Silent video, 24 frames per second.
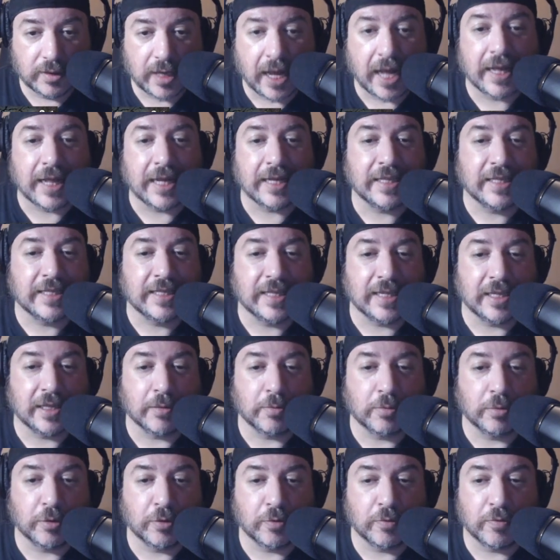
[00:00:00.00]
I like to see the
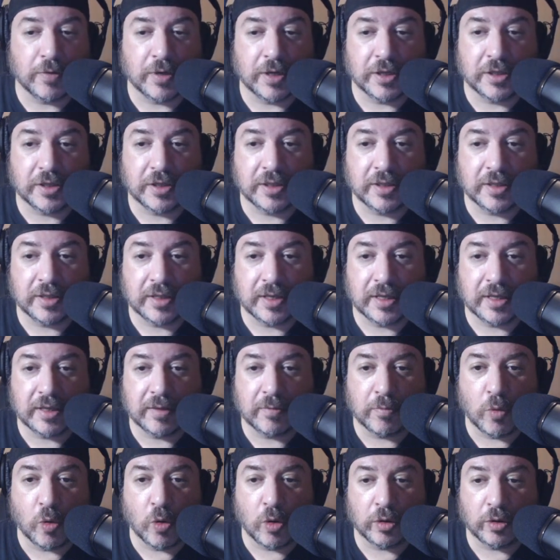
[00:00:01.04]
Blue Ridge,
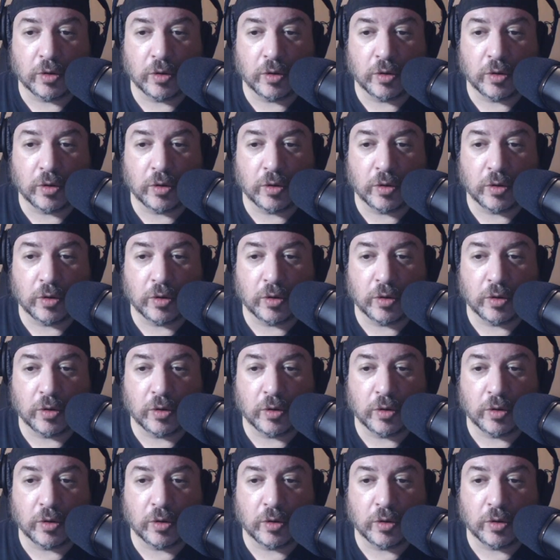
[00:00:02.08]
more